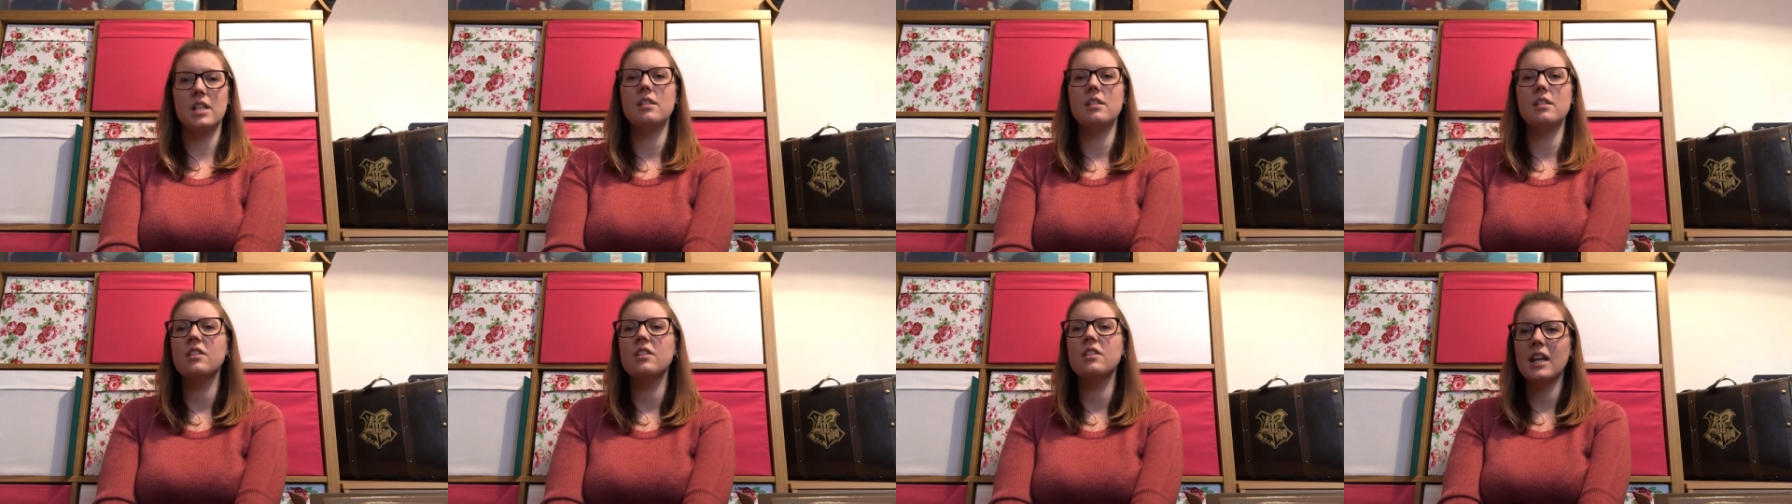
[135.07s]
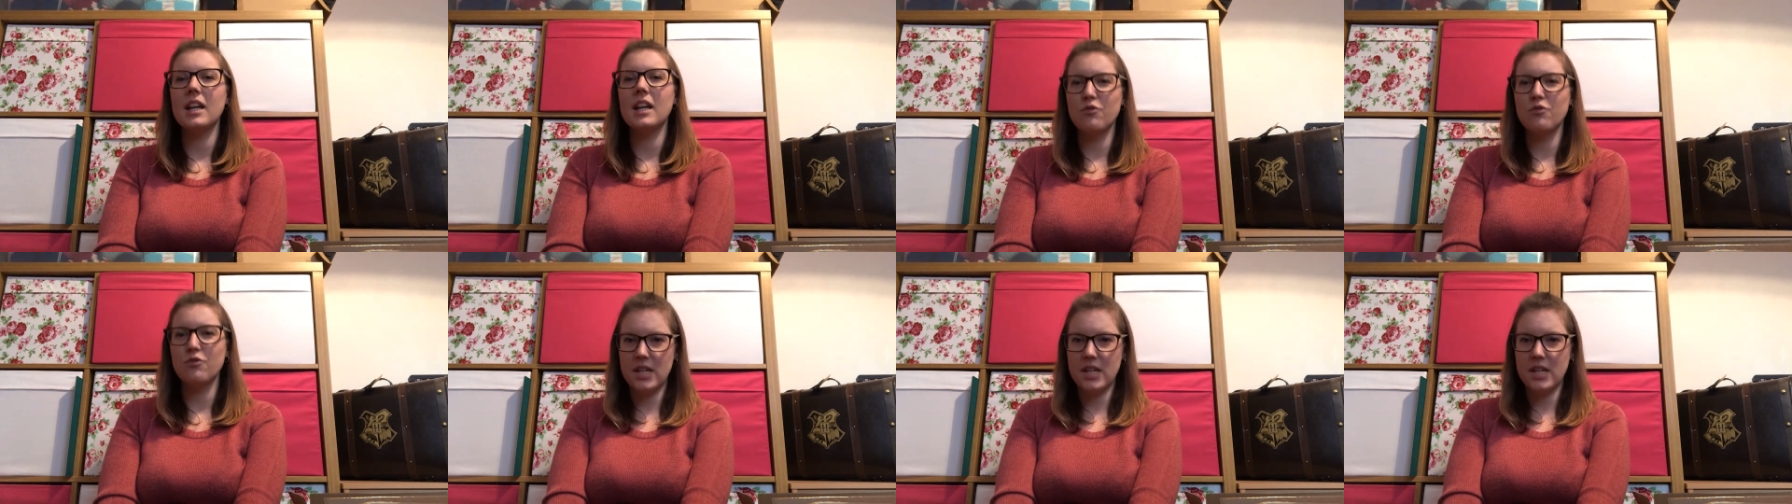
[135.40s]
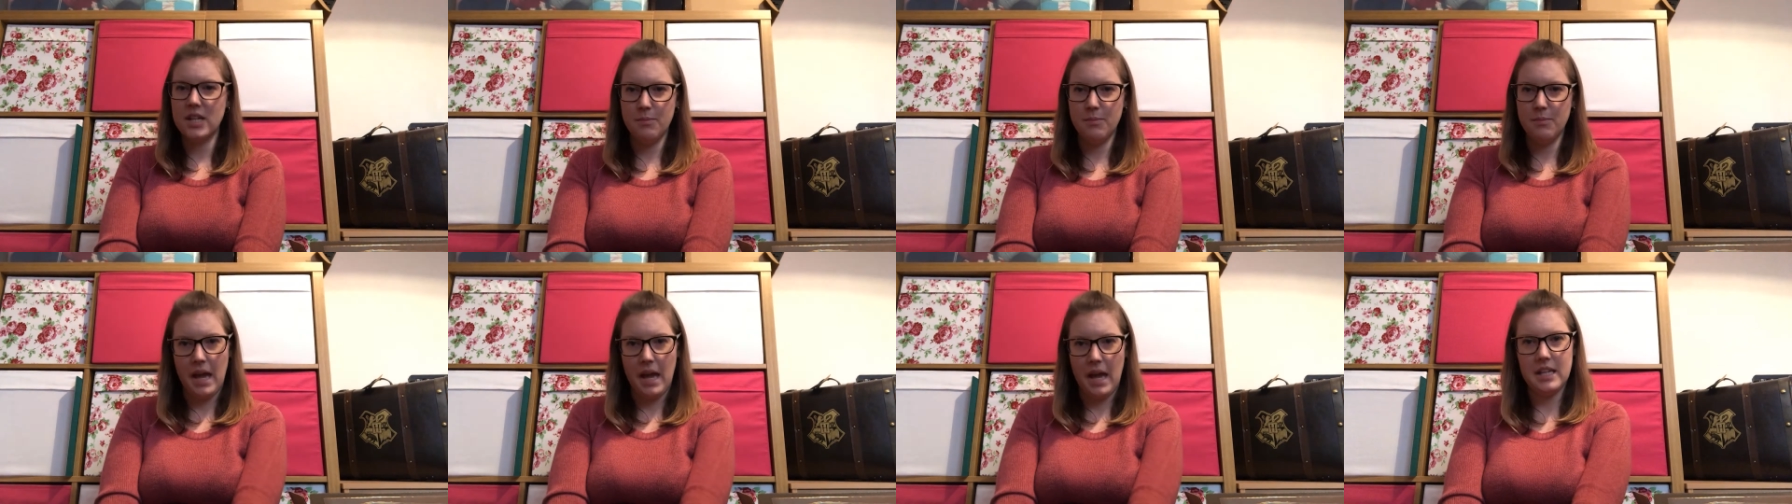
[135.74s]
So you get it
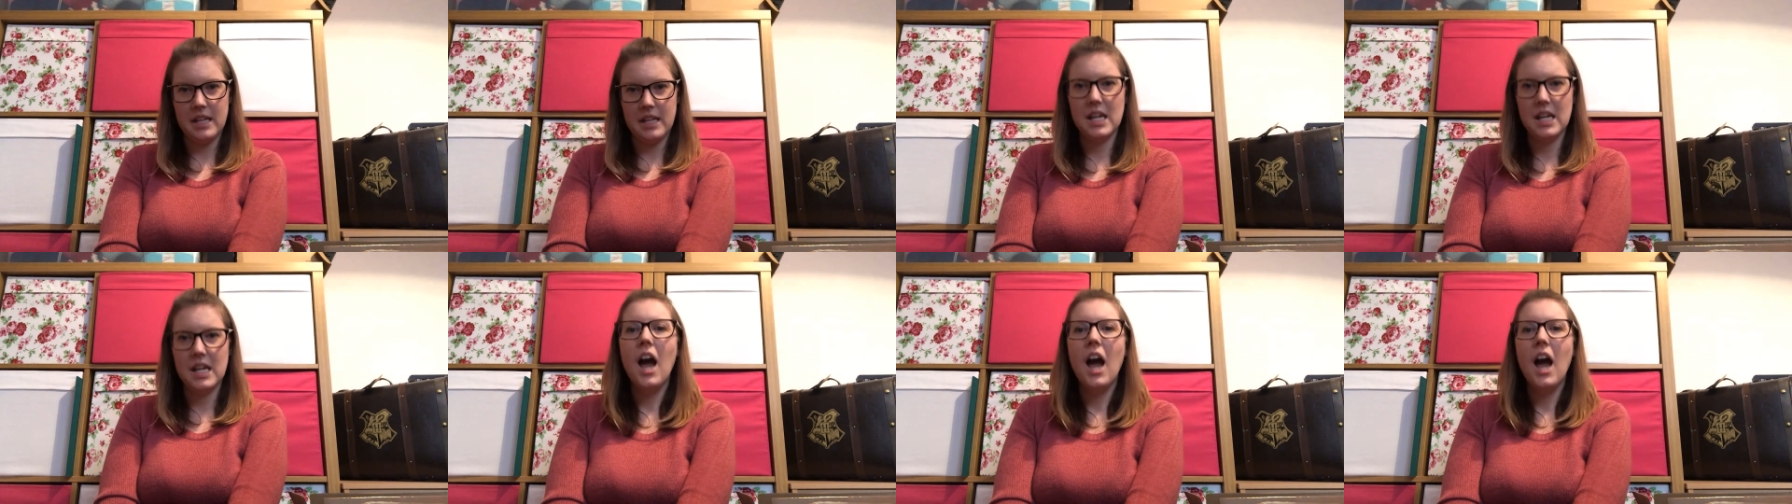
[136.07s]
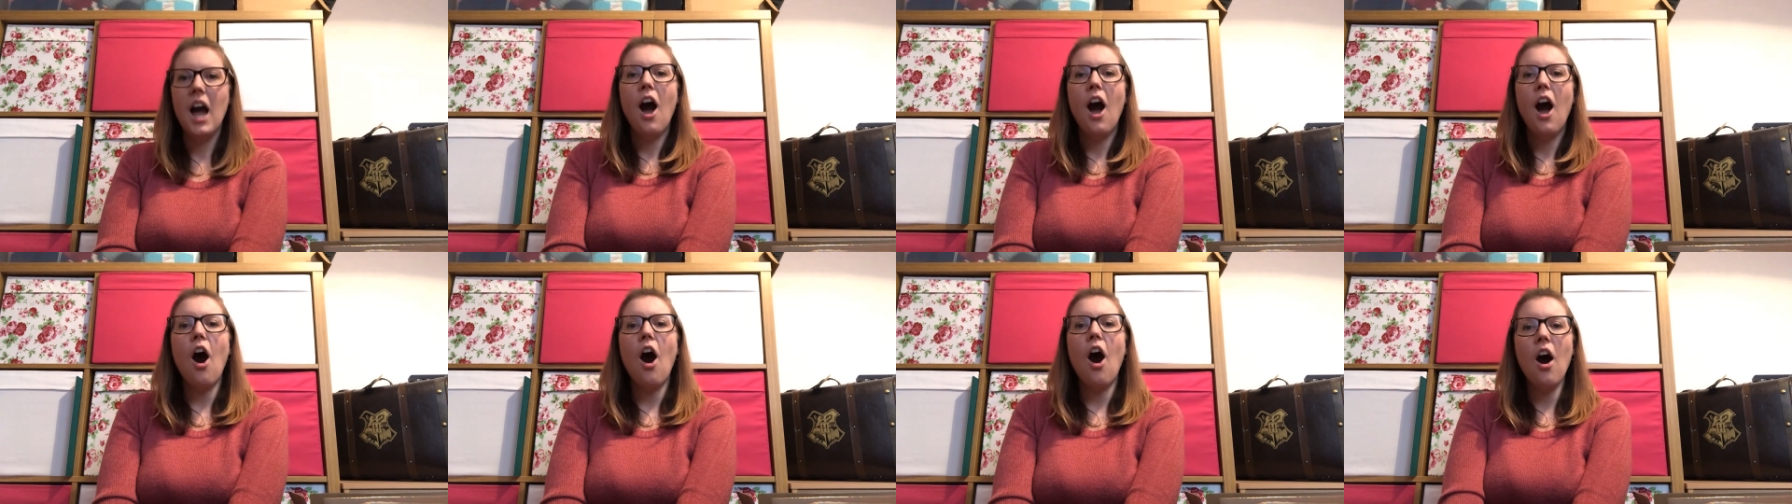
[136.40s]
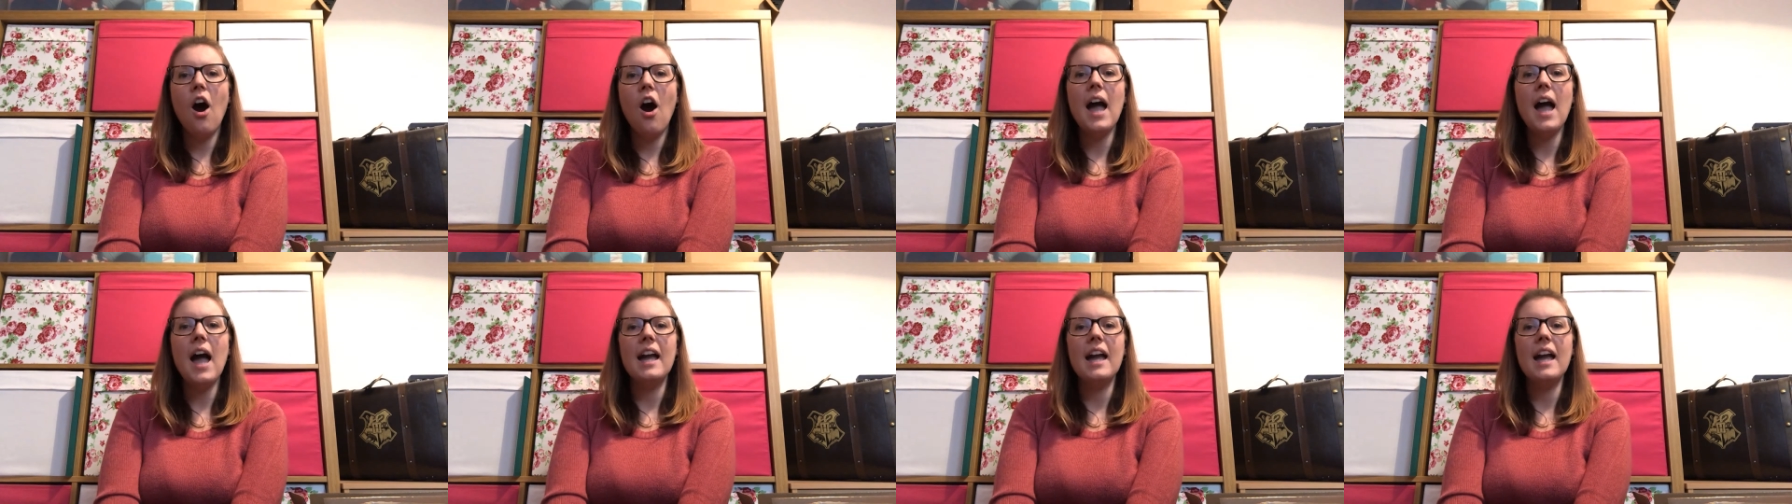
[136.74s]
ready made.
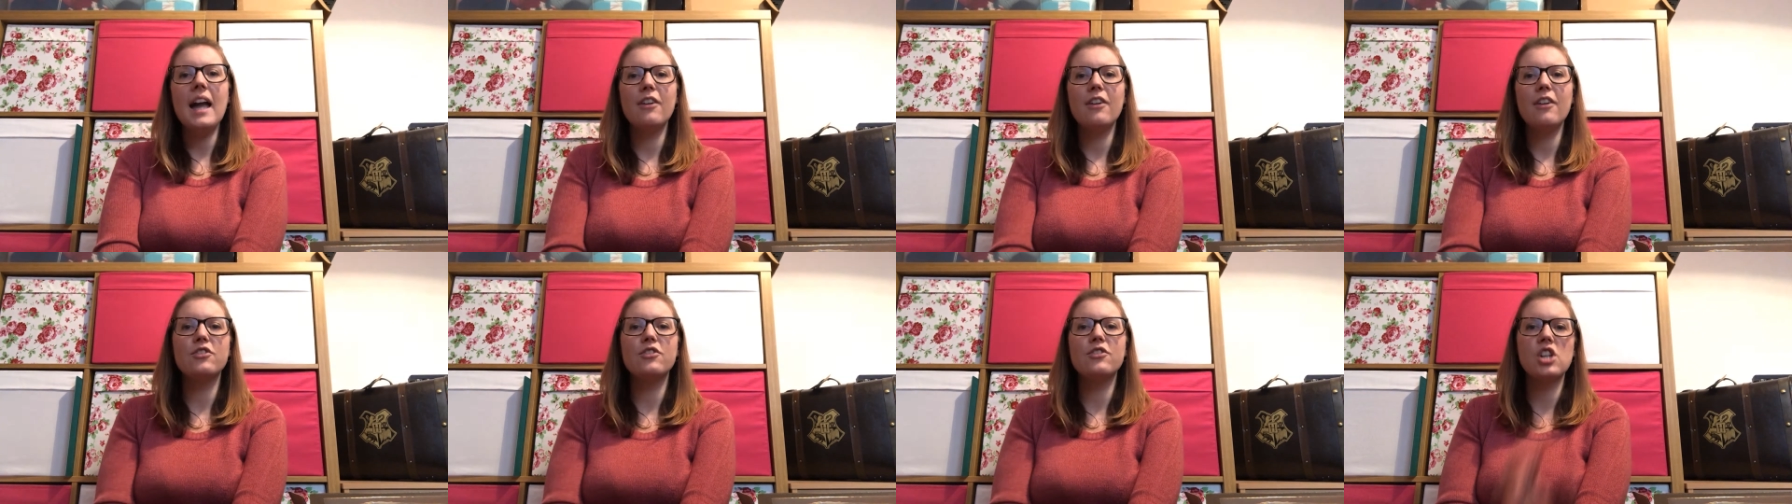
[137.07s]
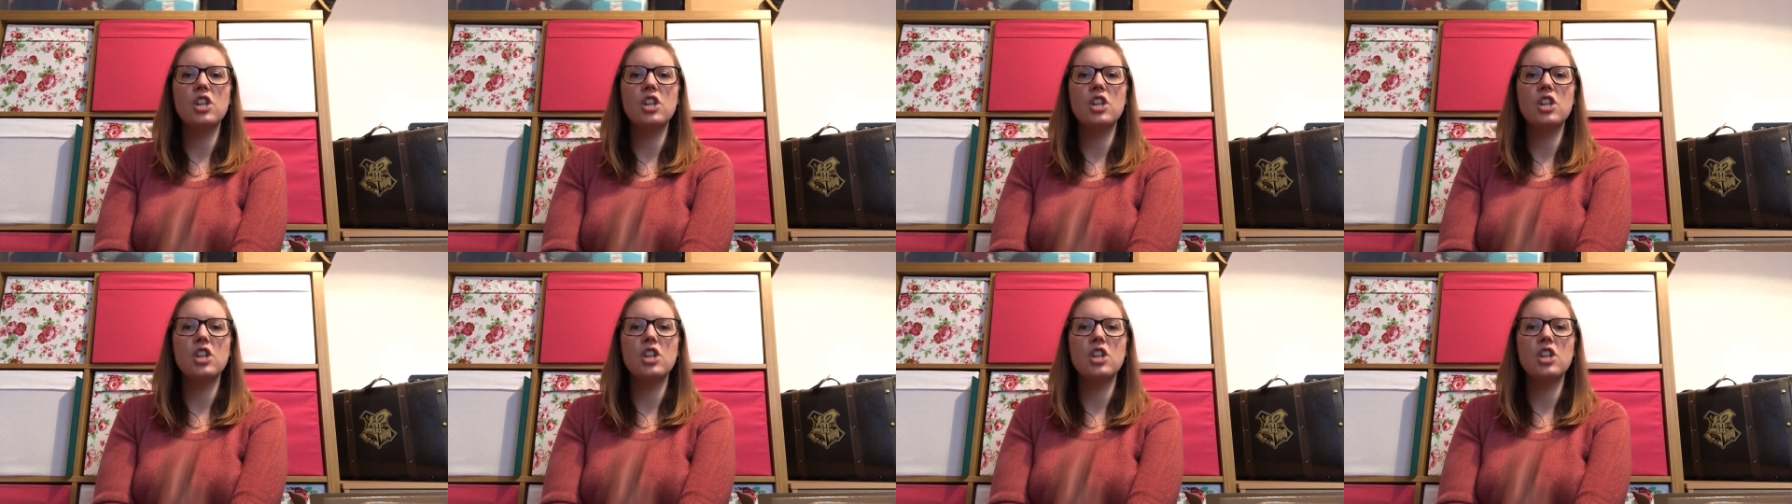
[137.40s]
I have